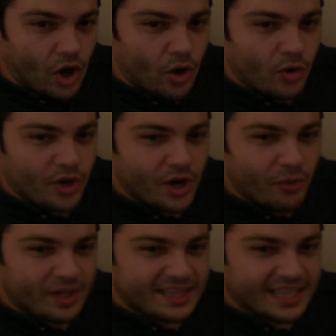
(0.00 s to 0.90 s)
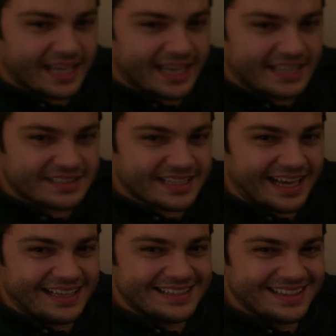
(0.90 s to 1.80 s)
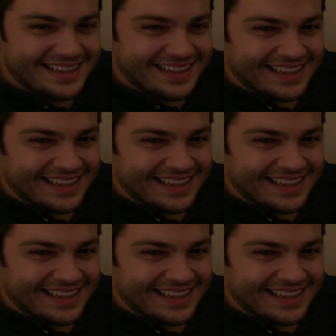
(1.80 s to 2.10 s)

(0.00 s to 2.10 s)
Oh no, what the heck is that?